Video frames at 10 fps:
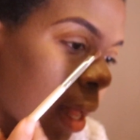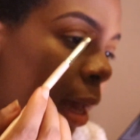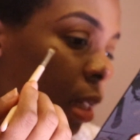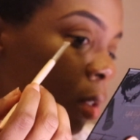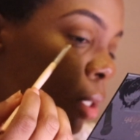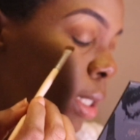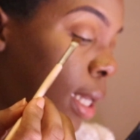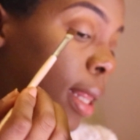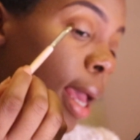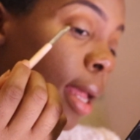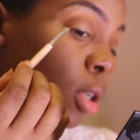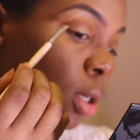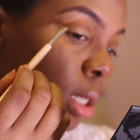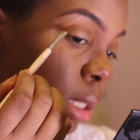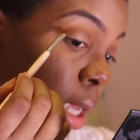And you see that
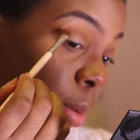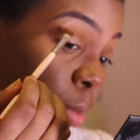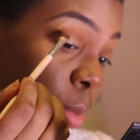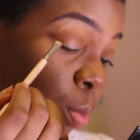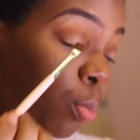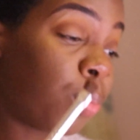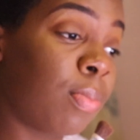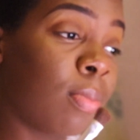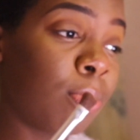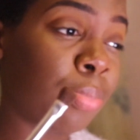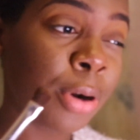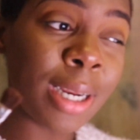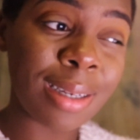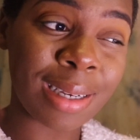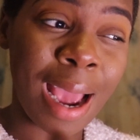during this time,
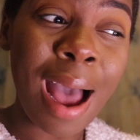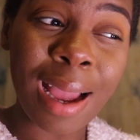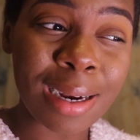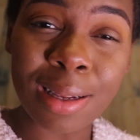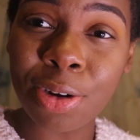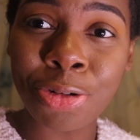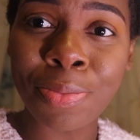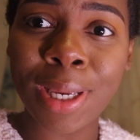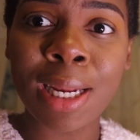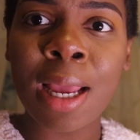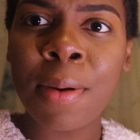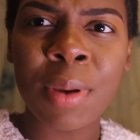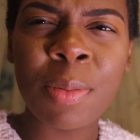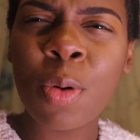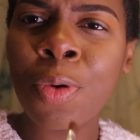print died a little bit.
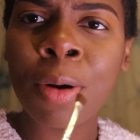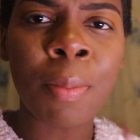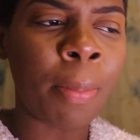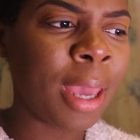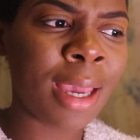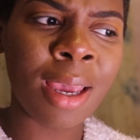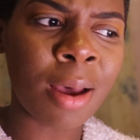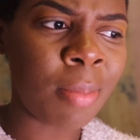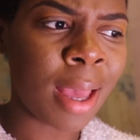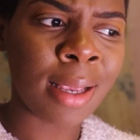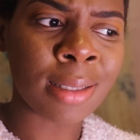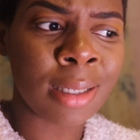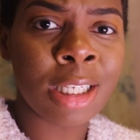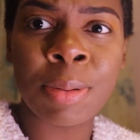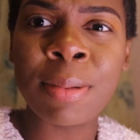People weren't picking up
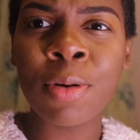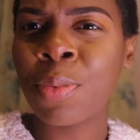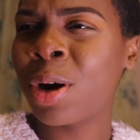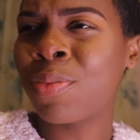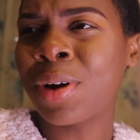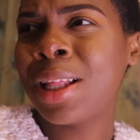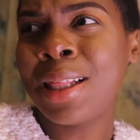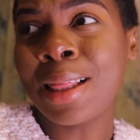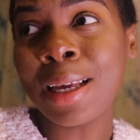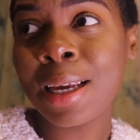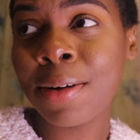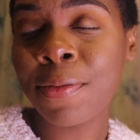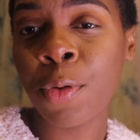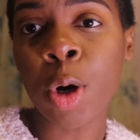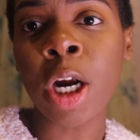magazines. People weren't really looking
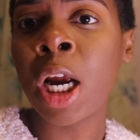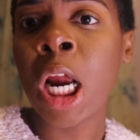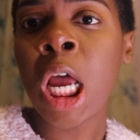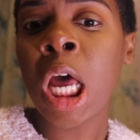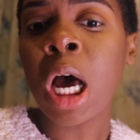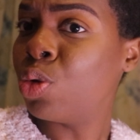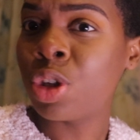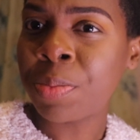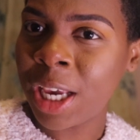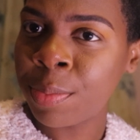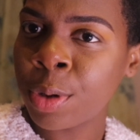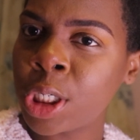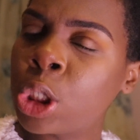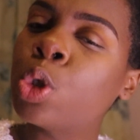for newspapers.